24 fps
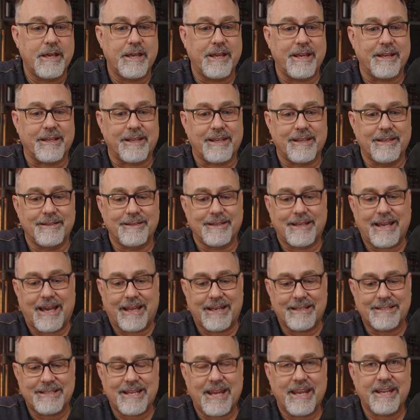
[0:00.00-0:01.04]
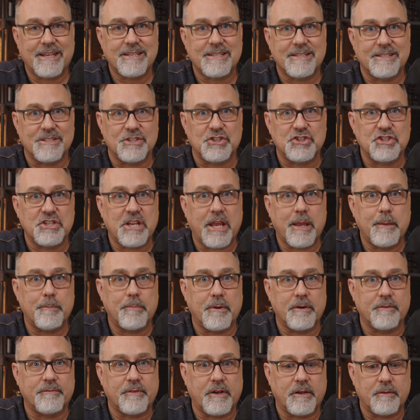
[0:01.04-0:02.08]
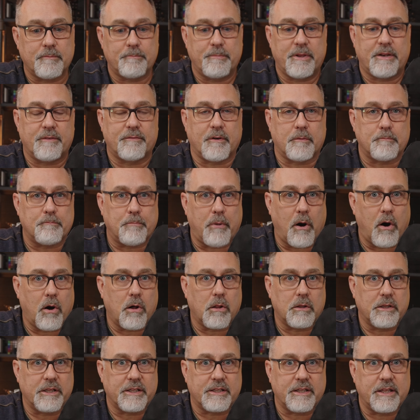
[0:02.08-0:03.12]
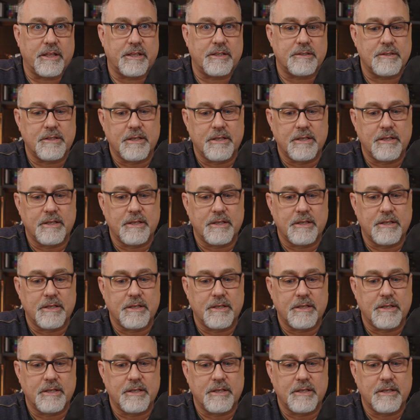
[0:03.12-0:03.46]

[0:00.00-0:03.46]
It kind of takes the shape of a bit of a ball. It